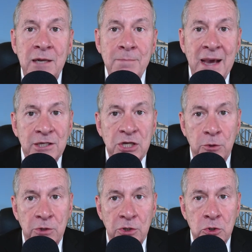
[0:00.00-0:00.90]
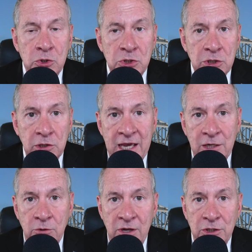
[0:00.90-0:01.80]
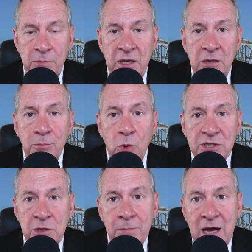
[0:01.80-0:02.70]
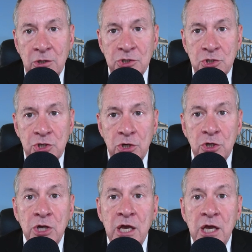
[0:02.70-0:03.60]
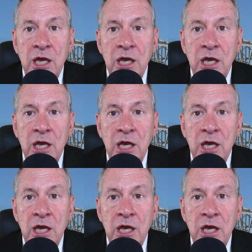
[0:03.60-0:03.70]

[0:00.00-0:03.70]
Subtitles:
and mega donors Lane Grigsby, Boise Bollinger,